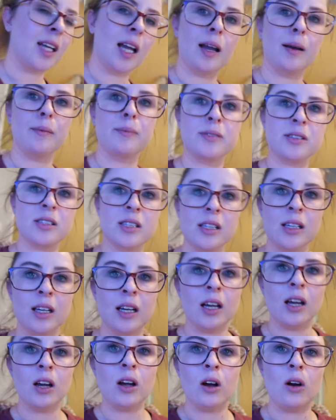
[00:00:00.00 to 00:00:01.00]
kept
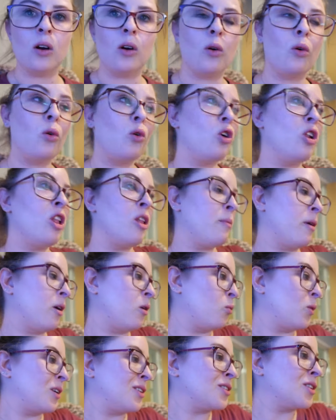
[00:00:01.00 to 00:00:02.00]
all my
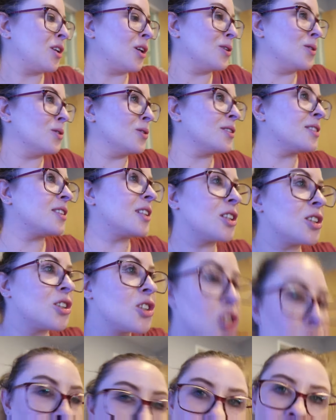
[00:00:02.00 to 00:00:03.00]
windows
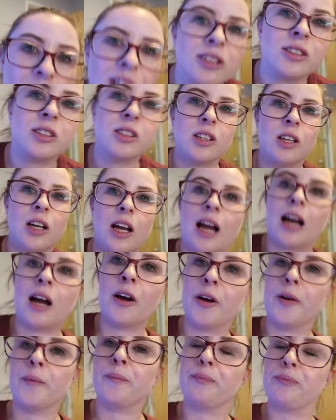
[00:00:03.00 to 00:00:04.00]
shut,
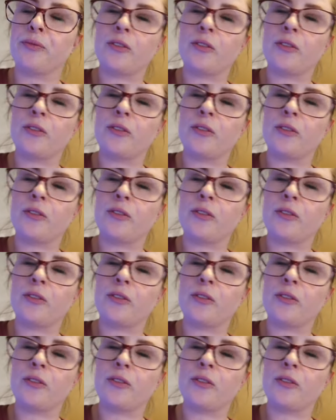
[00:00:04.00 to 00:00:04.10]
the